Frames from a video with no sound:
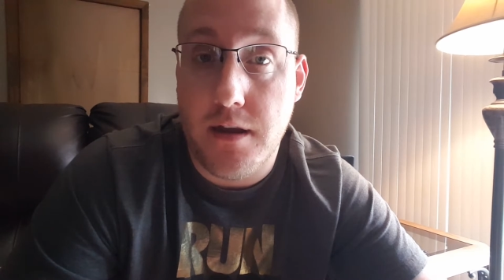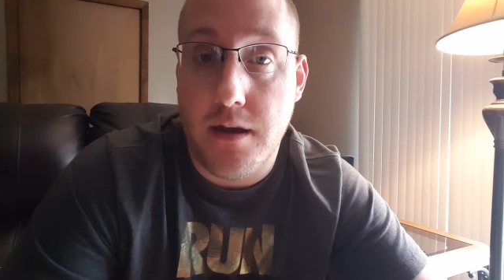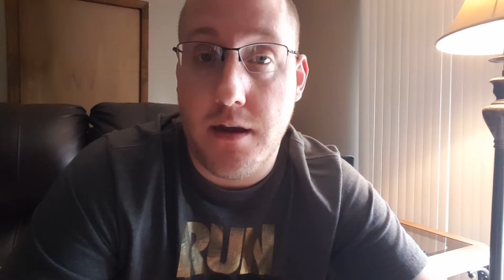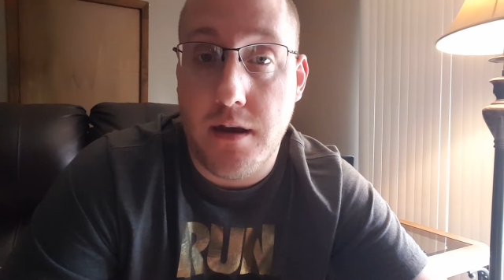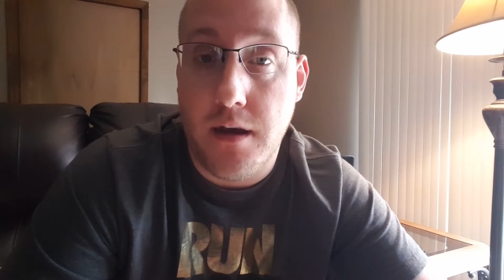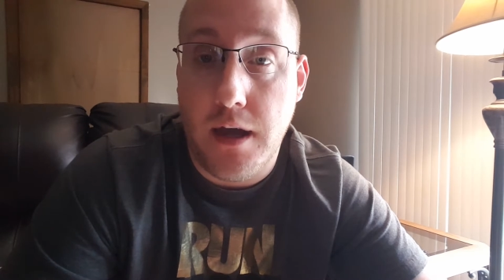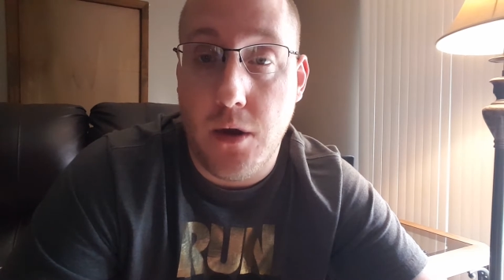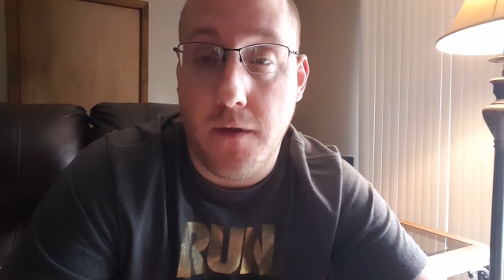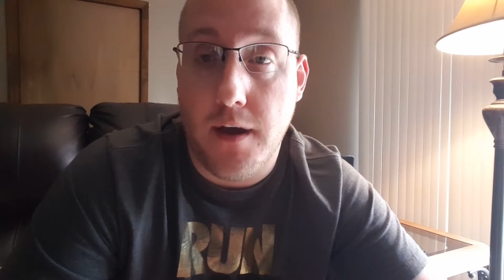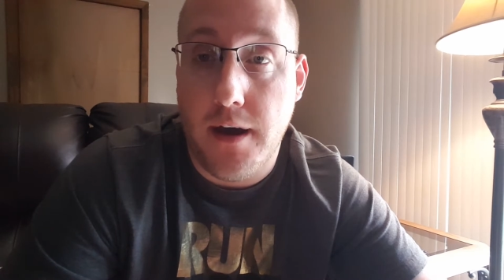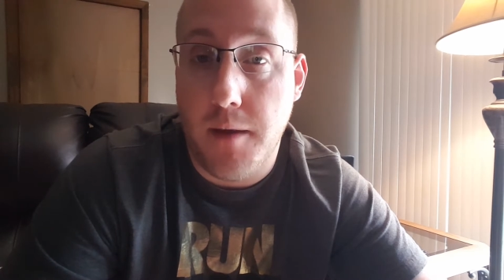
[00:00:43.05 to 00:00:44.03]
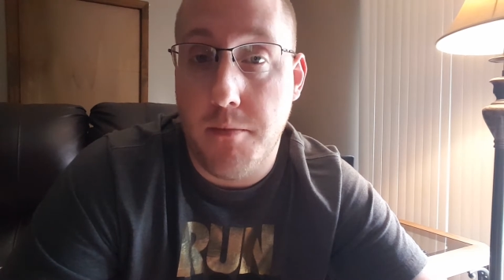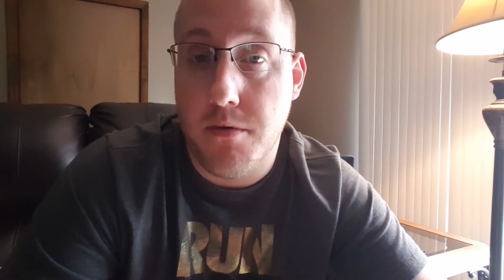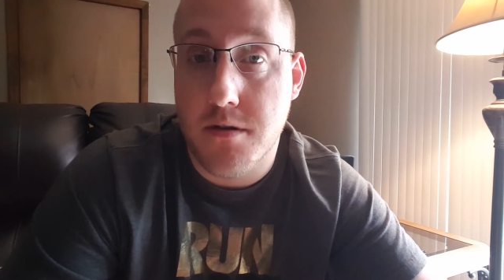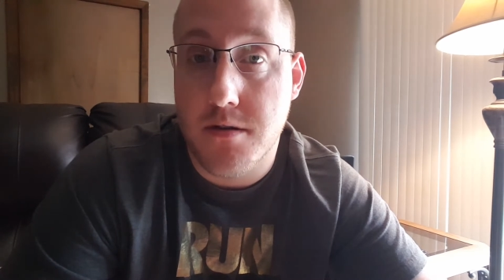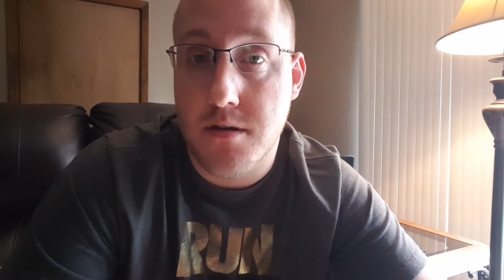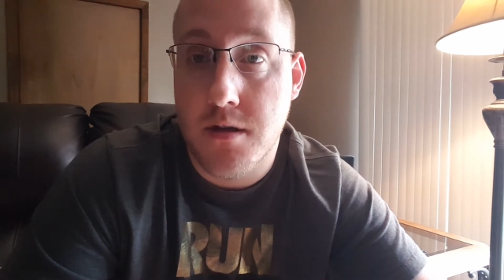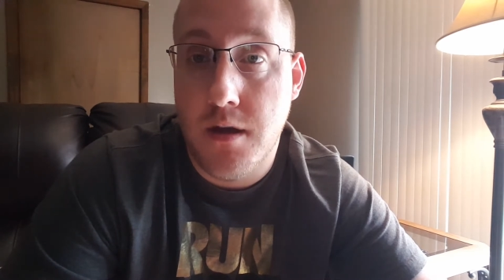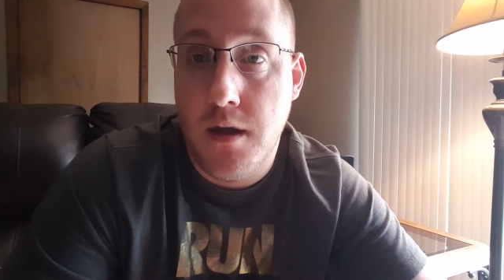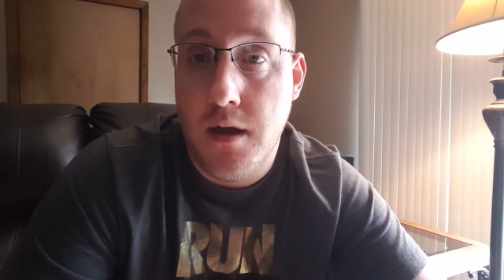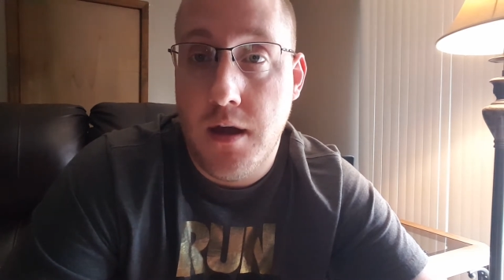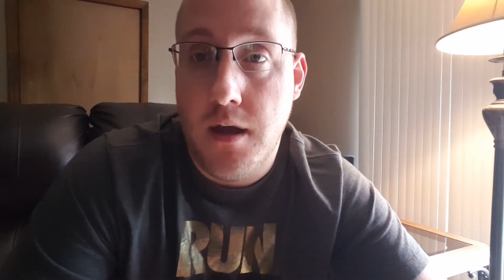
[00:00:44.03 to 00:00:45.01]
Uh, I know the hype was
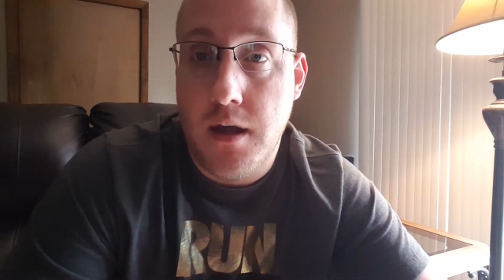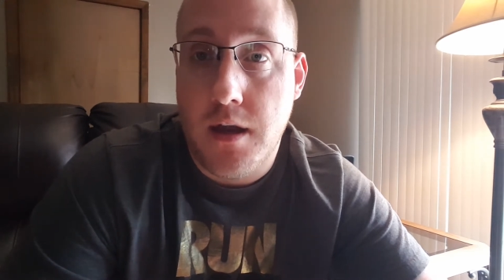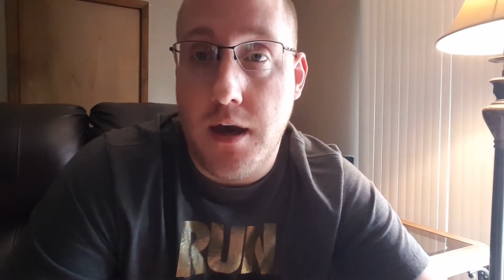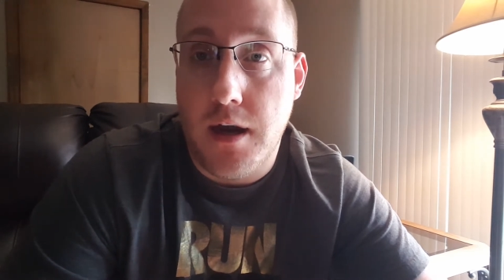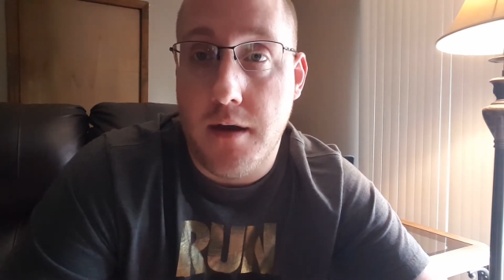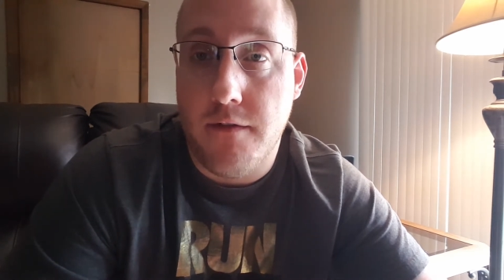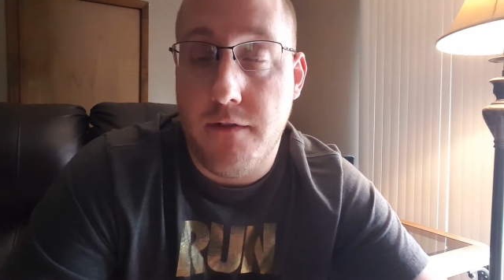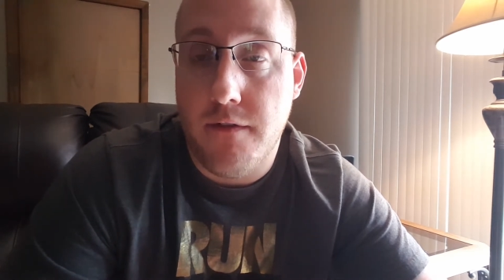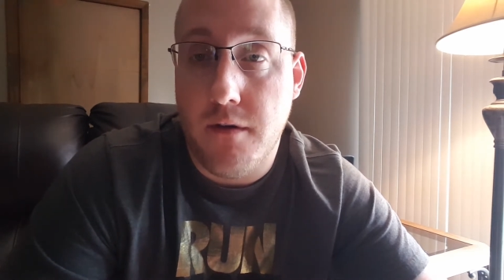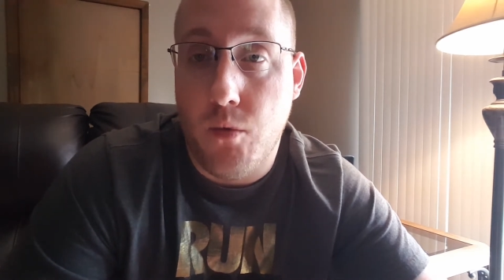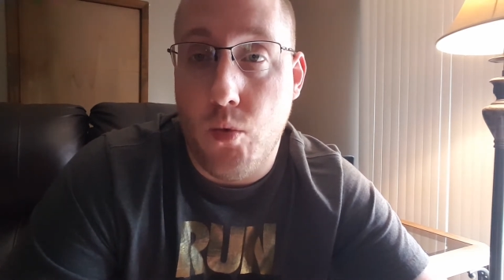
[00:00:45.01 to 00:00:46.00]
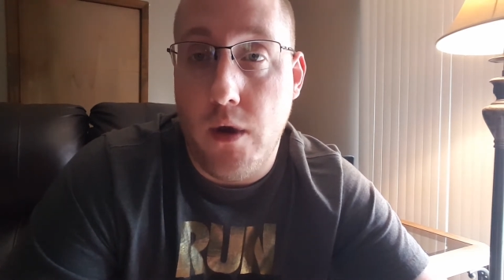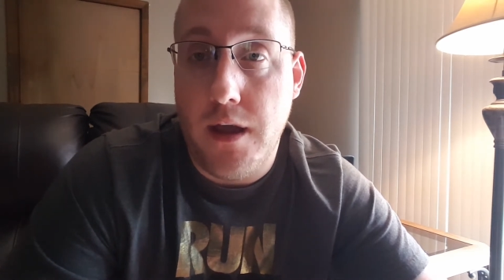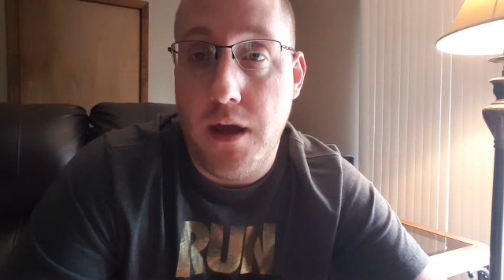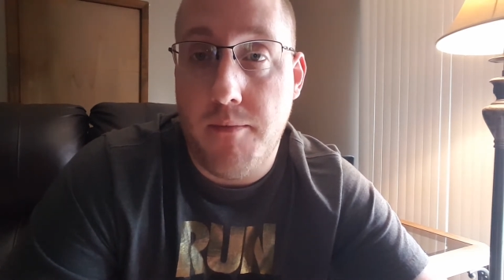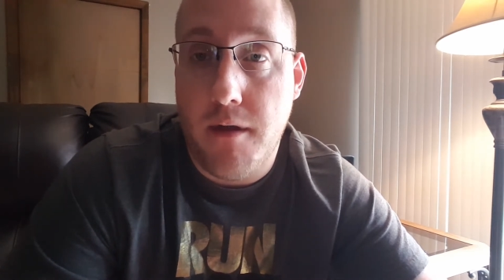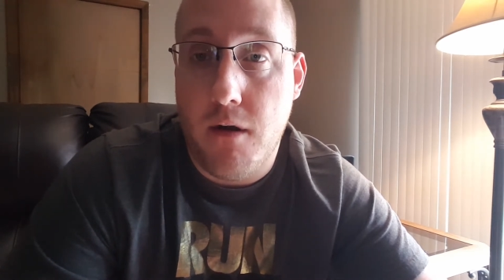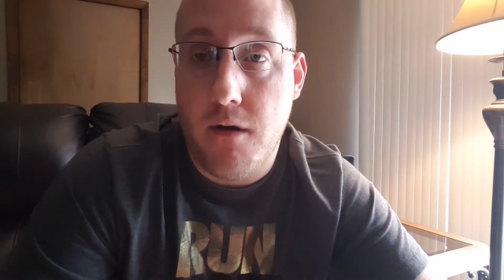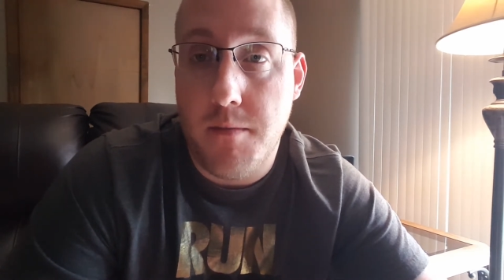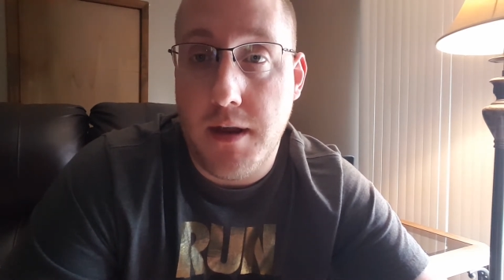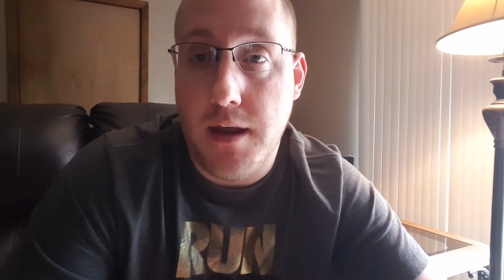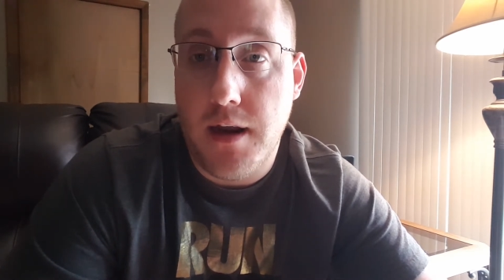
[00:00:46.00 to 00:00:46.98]
kind of way up there in
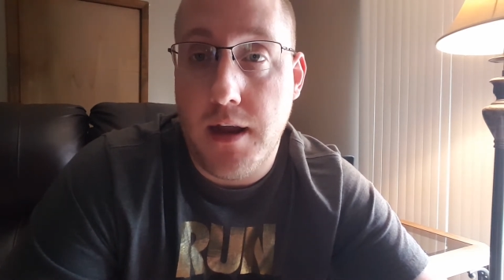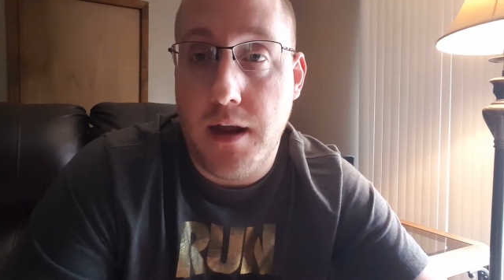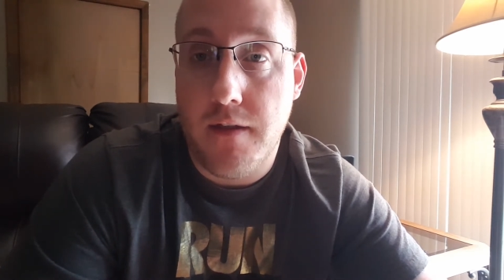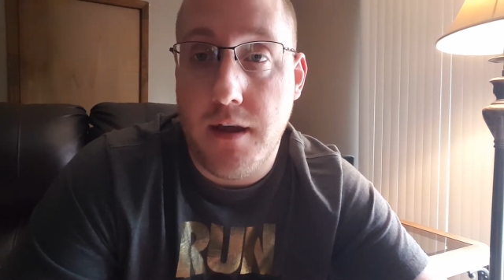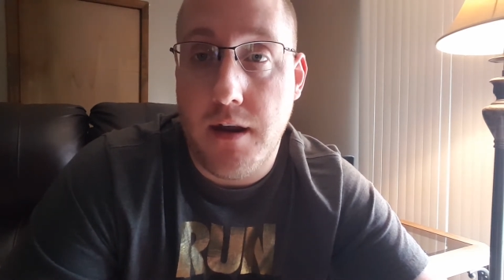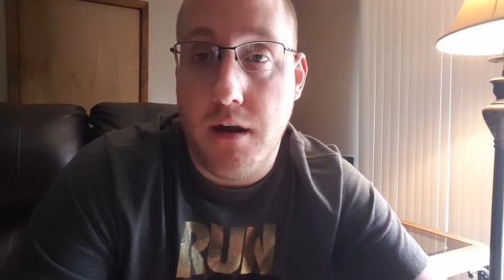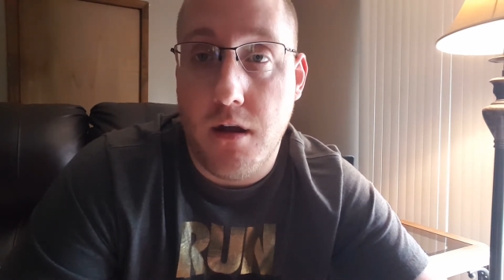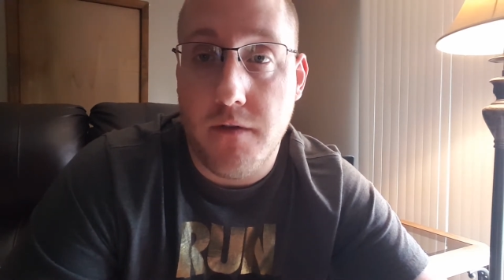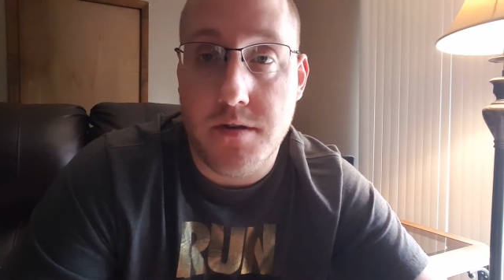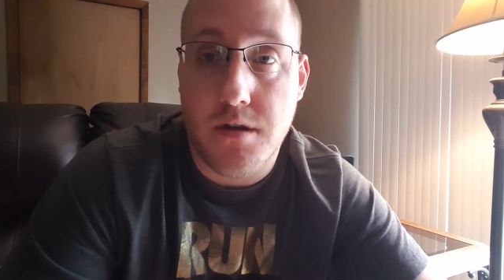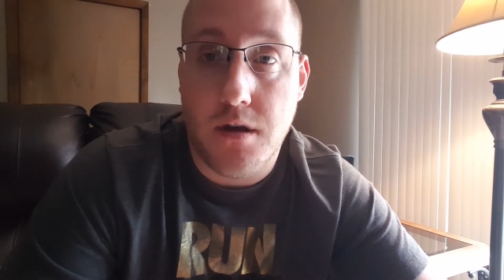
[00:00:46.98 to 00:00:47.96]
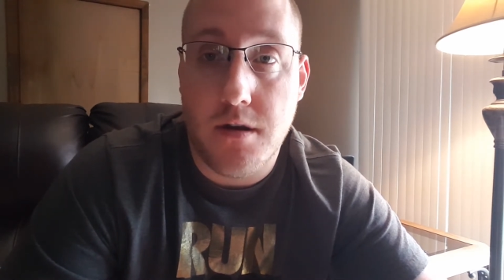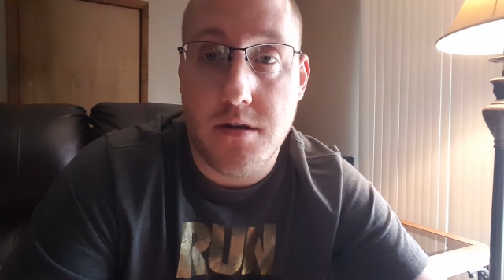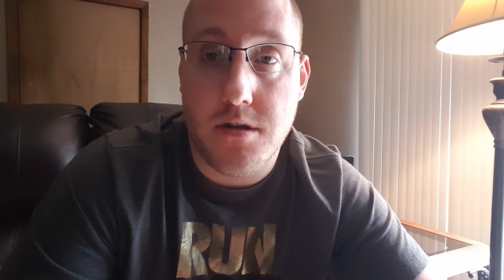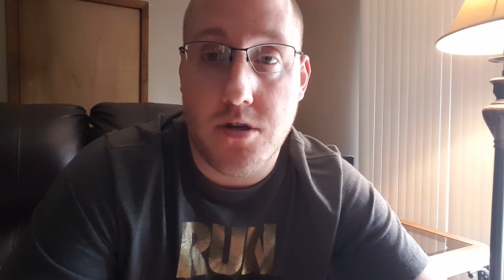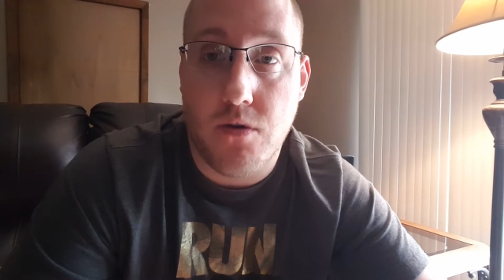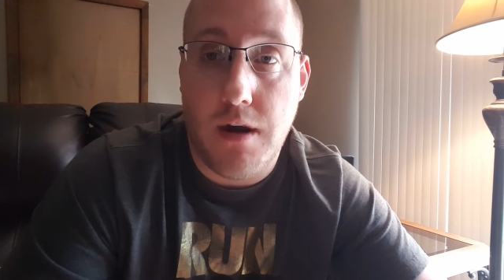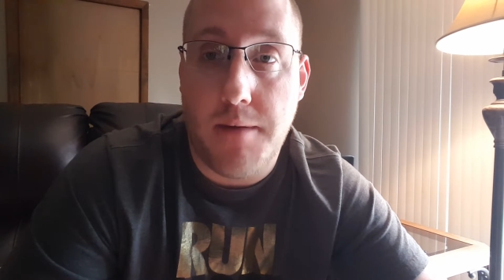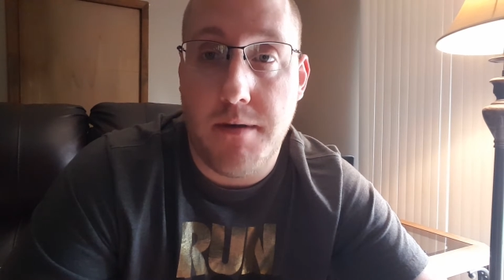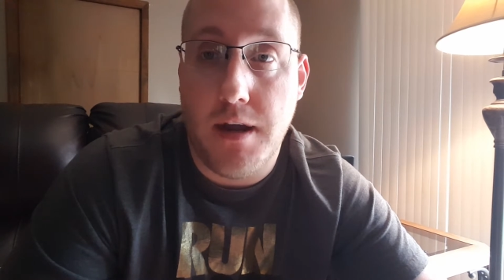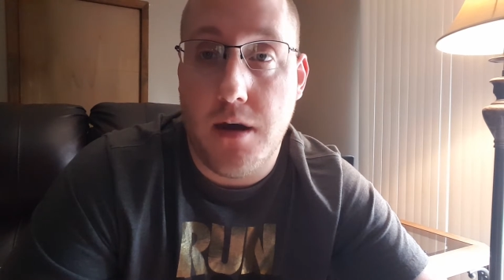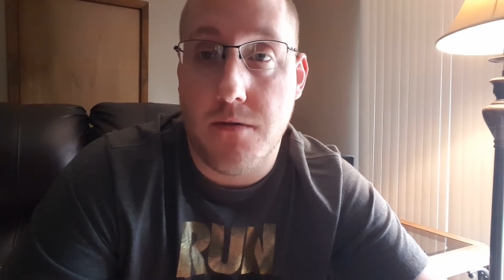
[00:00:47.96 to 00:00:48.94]
the beginning, and then all of a sudden it just
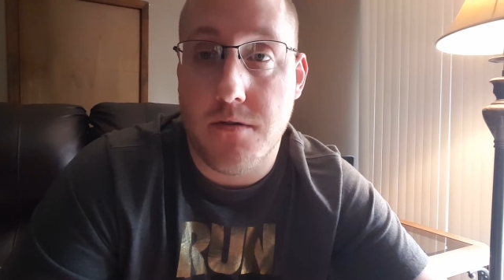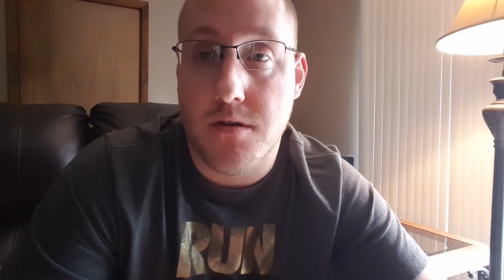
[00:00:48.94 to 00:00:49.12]
dropped down.